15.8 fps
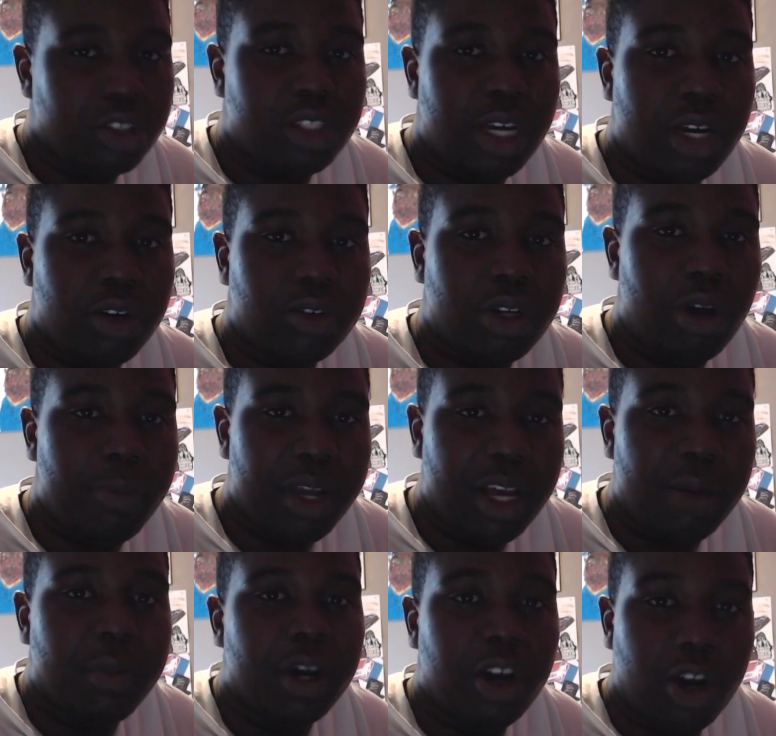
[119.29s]
channel that will
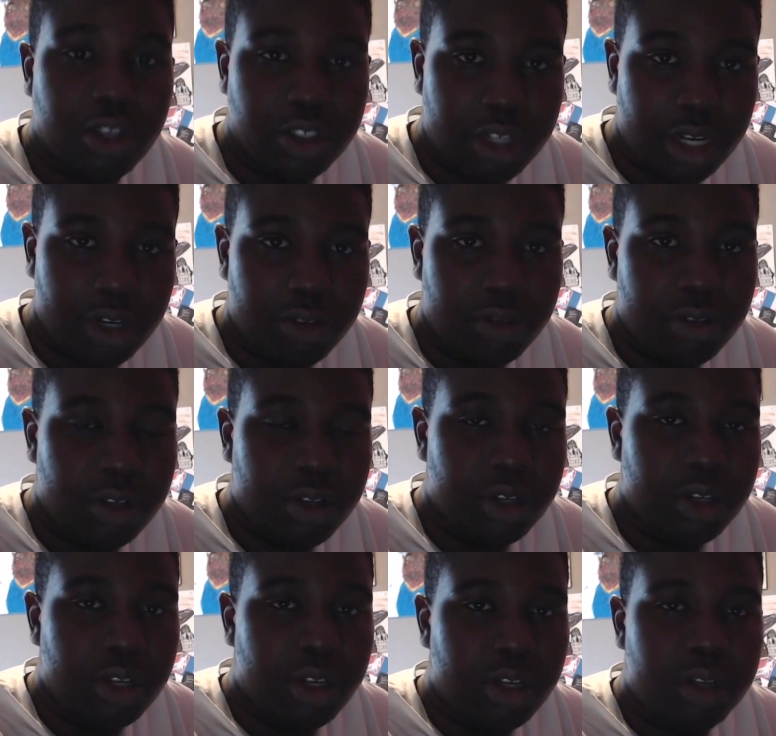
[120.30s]
become a car channel.
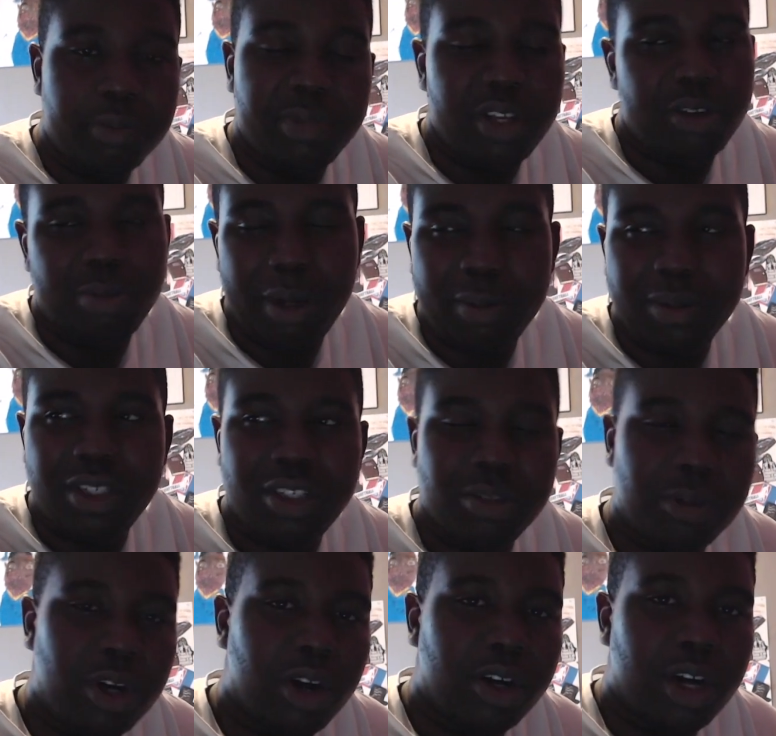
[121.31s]
But you'll probably see
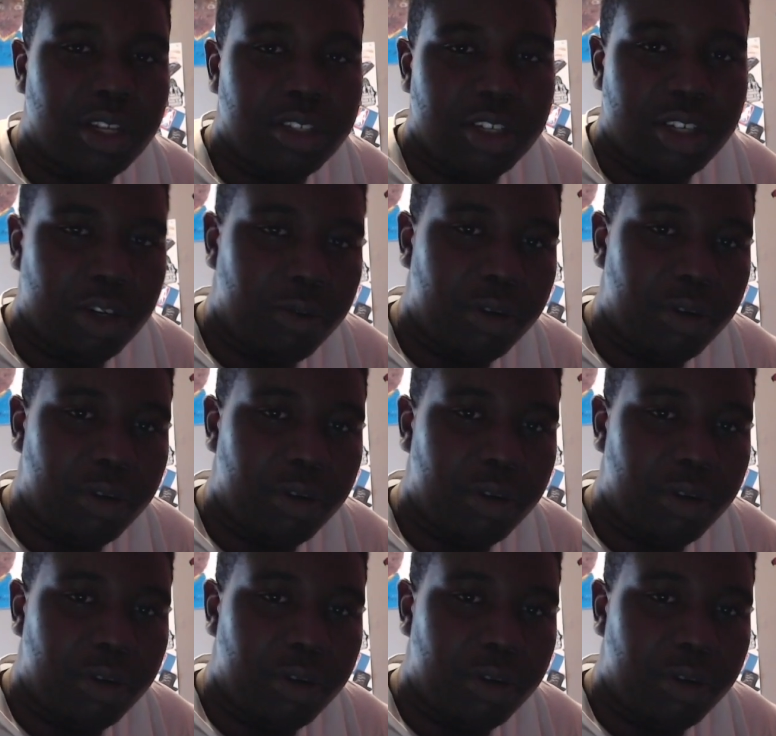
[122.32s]
some car content on here